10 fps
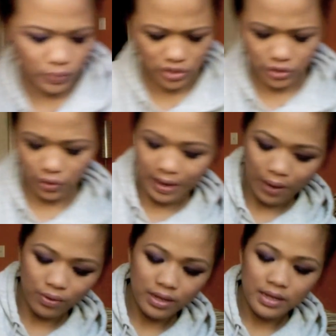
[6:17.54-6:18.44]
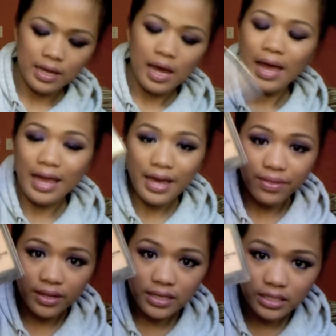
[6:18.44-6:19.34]
well show you now. I have
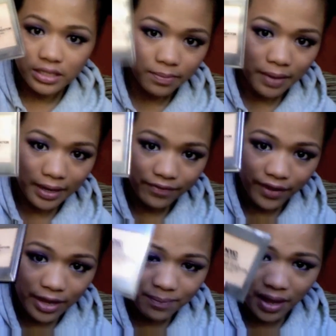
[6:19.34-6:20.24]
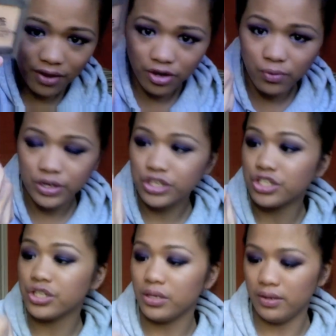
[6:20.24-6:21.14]
this mattifying powder,
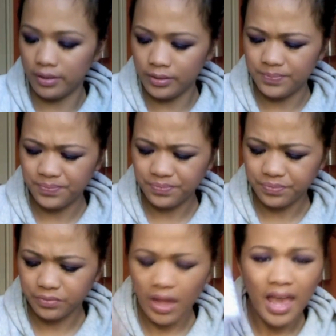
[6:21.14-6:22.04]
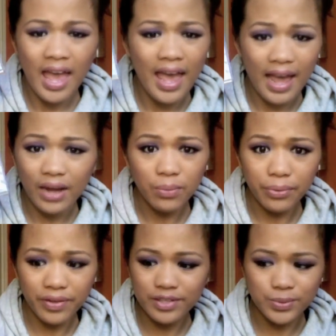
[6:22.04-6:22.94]
which I don't
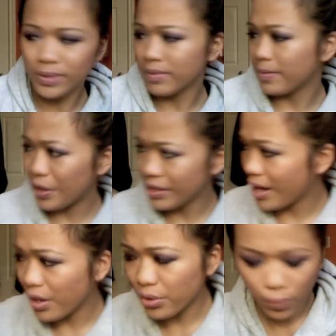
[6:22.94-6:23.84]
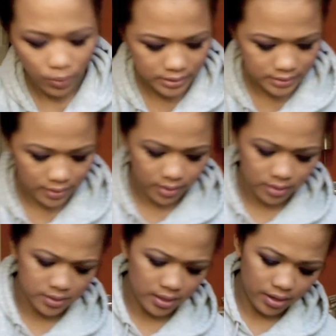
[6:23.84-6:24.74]
bring this with me, but I don't know why
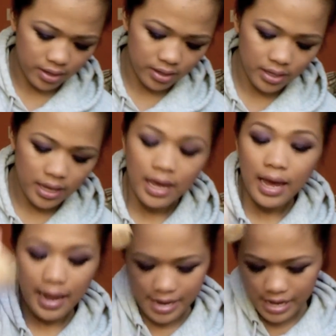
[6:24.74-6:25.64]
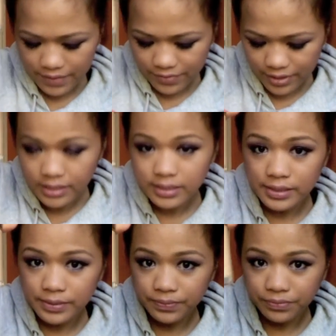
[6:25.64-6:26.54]
it's there. I have
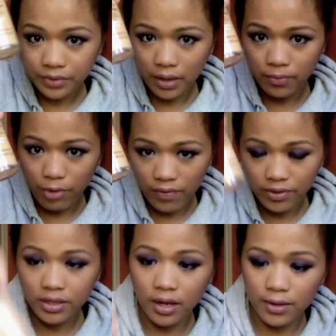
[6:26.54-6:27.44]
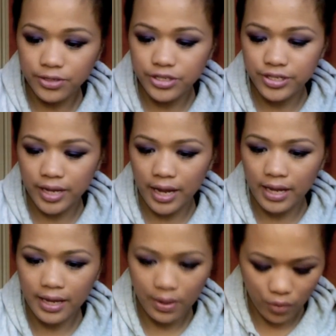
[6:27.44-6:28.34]
this Revlon Color
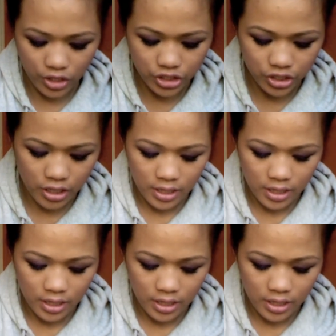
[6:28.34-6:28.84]
Stay, which